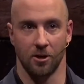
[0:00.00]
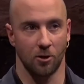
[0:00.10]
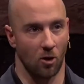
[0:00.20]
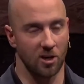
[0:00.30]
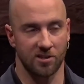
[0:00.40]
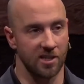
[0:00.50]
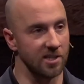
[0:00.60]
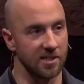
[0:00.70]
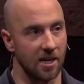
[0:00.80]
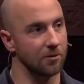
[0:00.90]
You're already
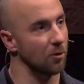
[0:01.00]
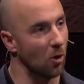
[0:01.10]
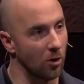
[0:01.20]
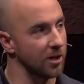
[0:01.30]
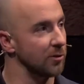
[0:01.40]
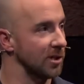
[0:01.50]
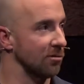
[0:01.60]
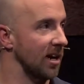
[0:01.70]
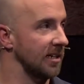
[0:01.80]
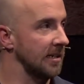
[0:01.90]
sitting down, you're already doing
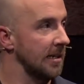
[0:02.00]
great.